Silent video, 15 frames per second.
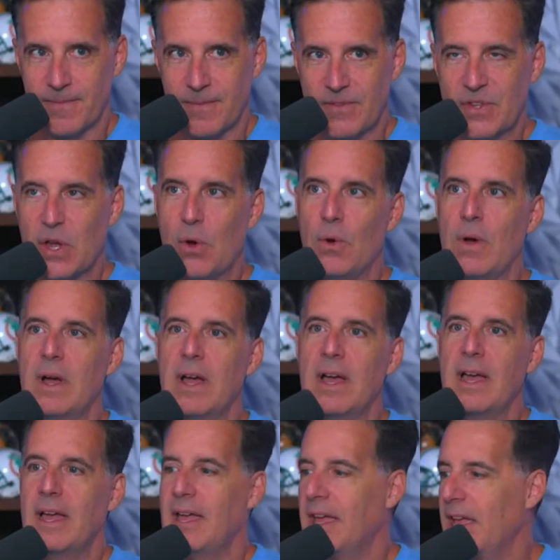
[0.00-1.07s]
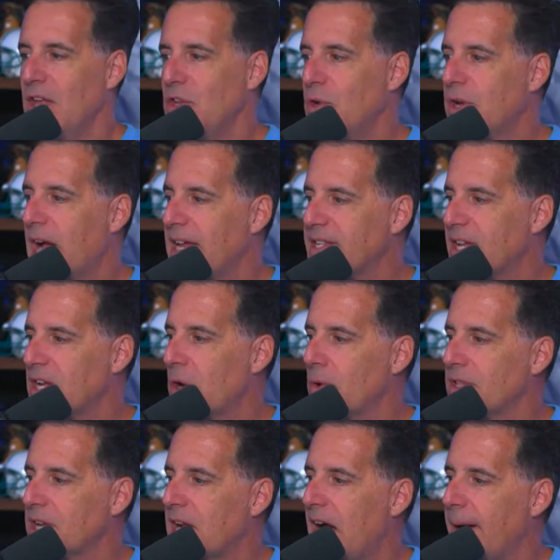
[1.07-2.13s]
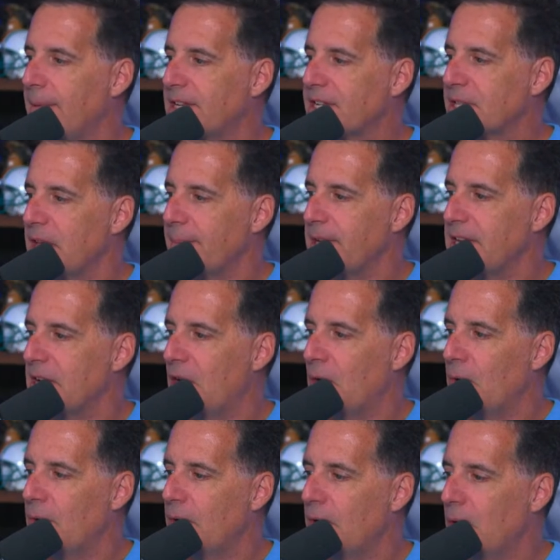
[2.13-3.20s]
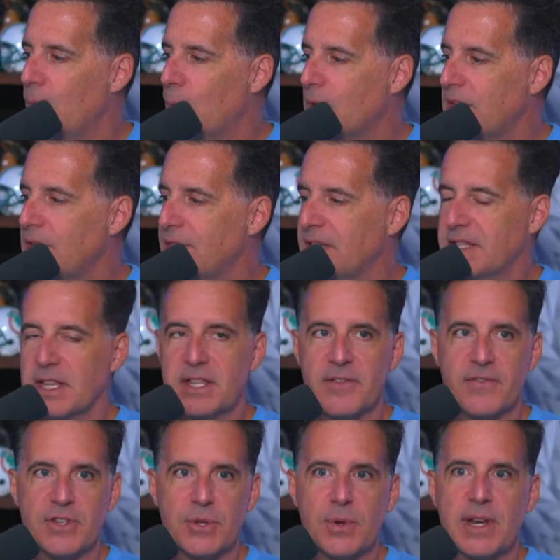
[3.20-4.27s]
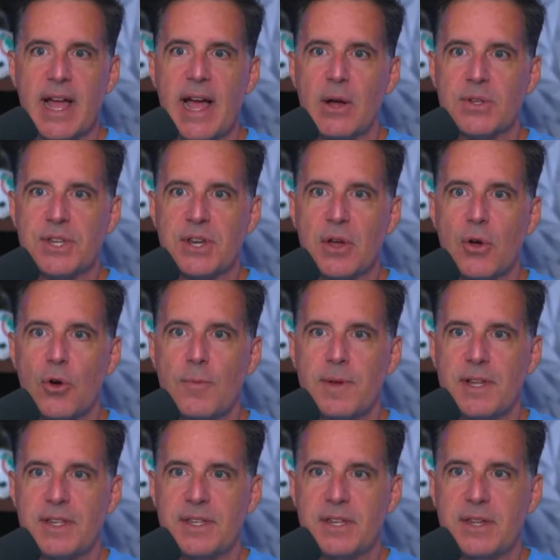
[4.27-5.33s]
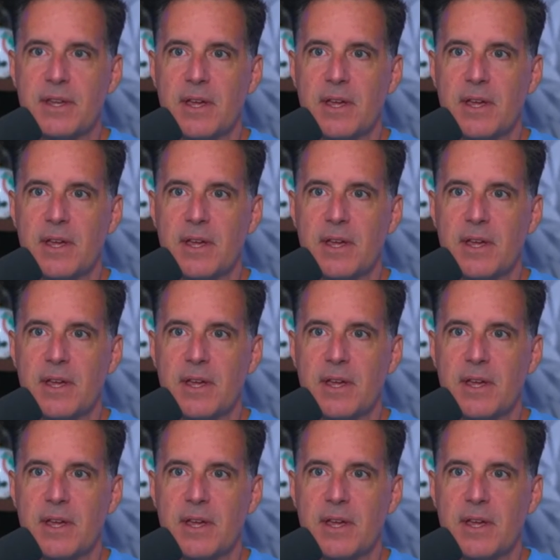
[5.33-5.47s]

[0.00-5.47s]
So you guys can go in the comments. Let me know, what do you think the difference between a house and a home is?